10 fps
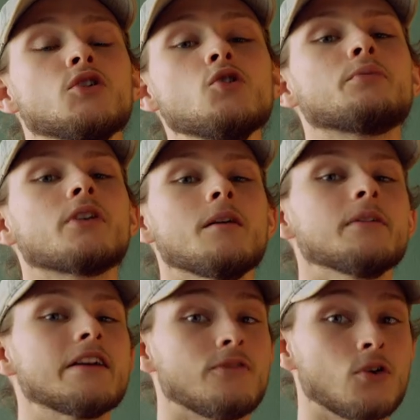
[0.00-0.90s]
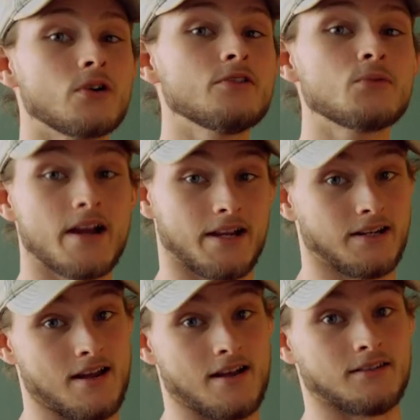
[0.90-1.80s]
you probably have already
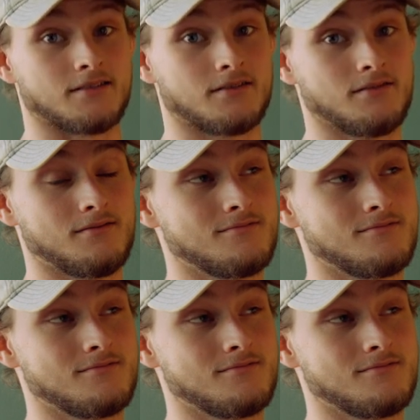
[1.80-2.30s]
recognized